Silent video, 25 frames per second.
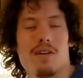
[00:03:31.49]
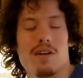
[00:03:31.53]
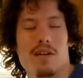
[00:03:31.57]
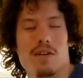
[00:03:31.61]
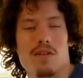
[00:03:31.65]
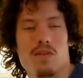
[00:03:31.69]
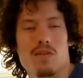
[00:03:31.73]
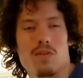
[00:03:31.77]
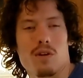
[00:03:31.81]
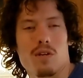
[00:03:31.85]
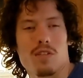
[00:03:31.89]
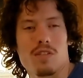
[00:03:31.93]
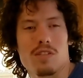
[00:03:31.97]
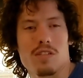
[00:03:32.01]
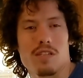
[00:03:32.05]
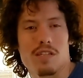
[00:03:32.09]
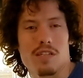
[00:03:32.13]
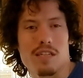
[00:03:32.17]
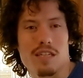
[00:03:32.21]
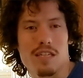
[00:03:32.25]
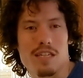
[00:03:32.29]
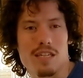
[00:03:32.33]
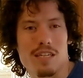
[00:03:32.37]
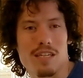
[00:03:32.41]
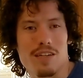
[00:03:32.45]
like
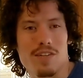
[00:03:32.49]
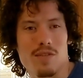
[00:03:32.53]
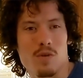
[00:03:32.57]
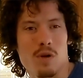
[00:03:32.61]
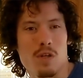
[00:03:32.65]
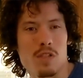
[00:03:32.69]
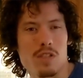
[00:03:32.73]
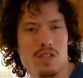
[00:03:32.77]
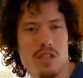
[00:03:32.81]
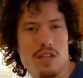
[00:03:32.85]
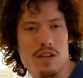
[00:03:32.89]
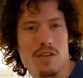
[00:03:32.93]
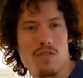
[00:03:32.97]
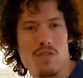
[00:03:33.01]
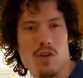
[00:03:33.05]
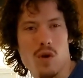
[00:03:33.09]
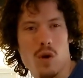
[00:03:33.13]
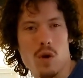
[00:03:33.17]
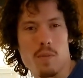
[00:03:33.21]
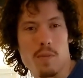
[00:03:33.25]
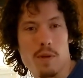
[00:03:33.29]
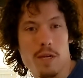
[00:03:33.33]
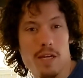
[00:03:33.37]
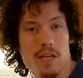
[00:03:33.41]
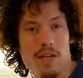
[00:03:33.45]
rustic
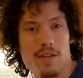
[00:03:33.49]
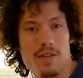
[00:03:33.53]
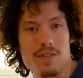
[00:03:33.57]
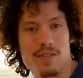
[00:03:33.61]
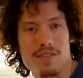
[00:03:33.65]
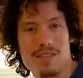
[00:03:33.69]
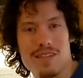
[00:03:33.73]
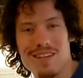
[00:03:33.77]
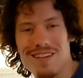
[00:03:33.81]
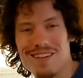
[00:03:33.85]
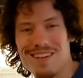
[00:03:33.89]
farmhouse.